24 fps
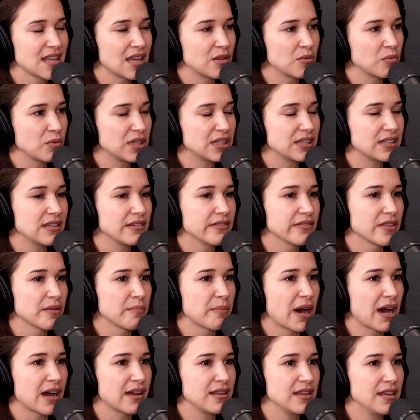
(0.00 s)
and we leave the
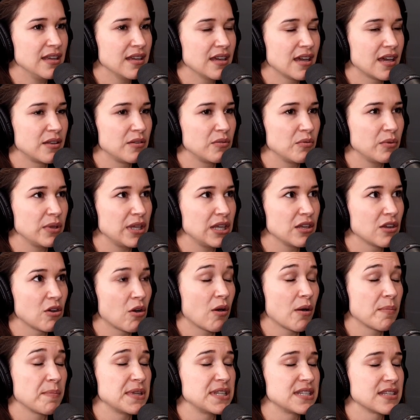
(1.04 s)
body and we go
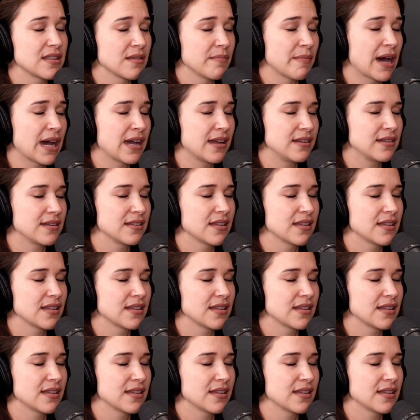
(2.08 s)
up into the mind,